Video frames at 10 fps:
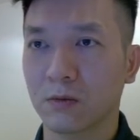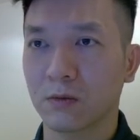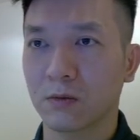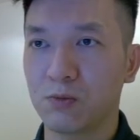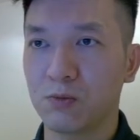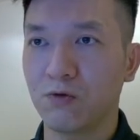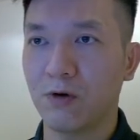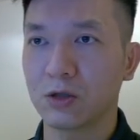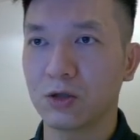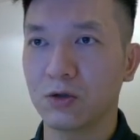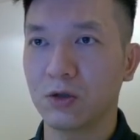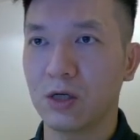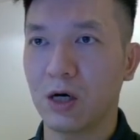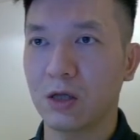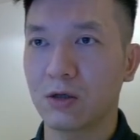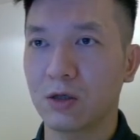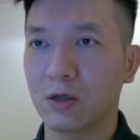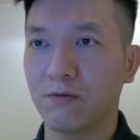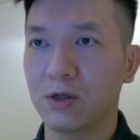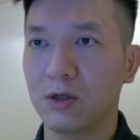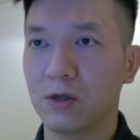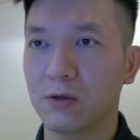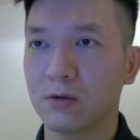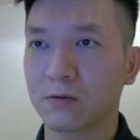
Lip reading: let's move on to the other video.